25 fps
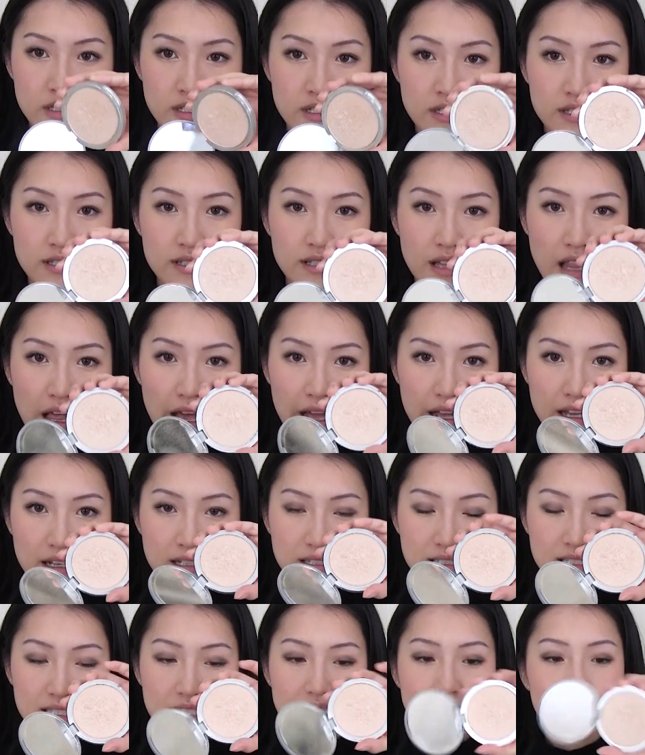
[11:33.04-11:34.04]
It's just
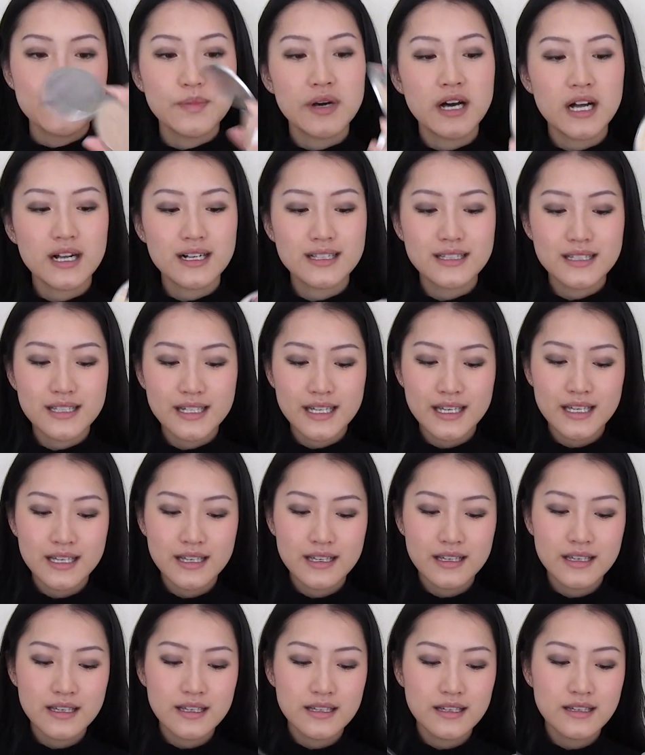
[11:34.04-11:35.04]
like
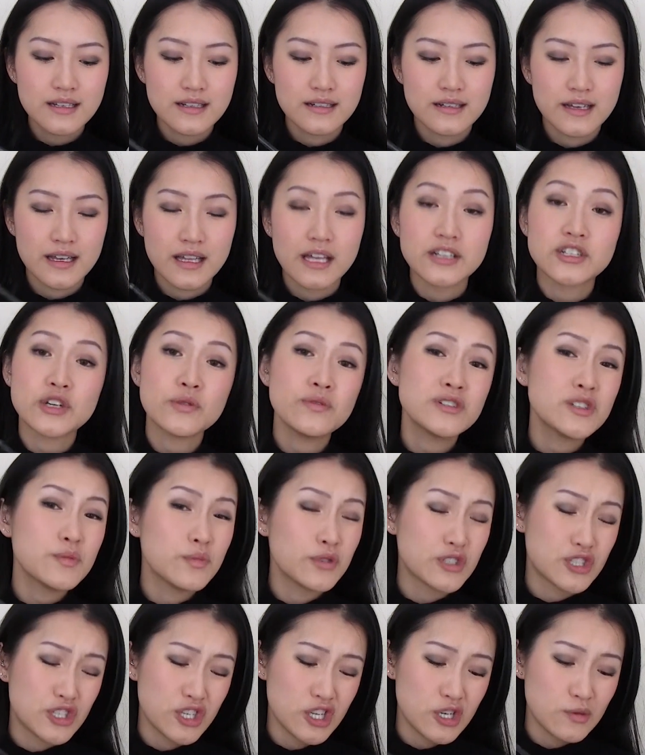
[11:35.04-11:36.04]
sparkly, and I don't want
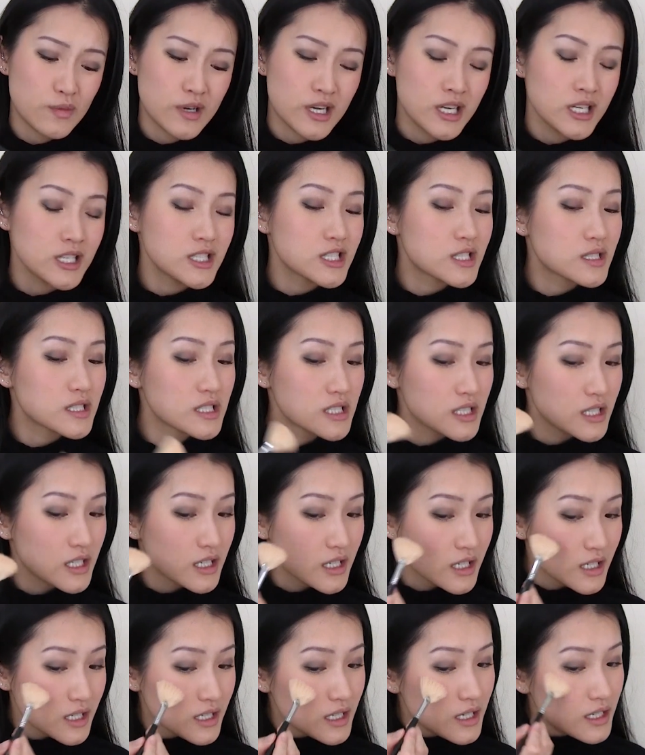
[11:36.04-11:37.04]
to put too much,
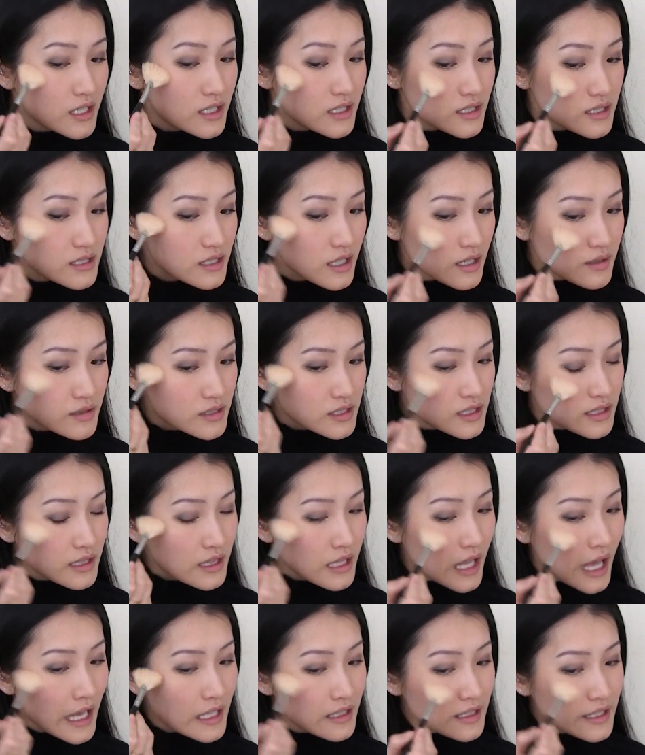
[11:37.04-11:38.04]
so I just
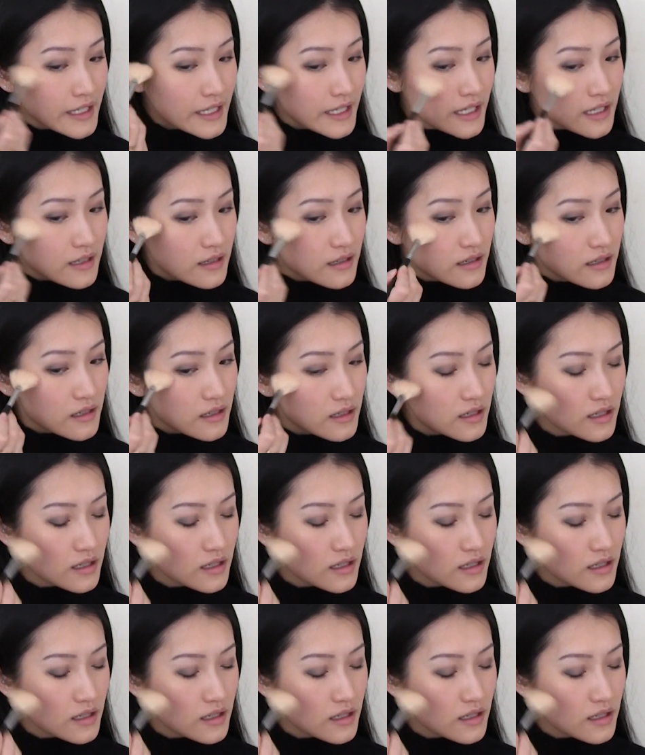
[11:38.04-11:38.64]
lightly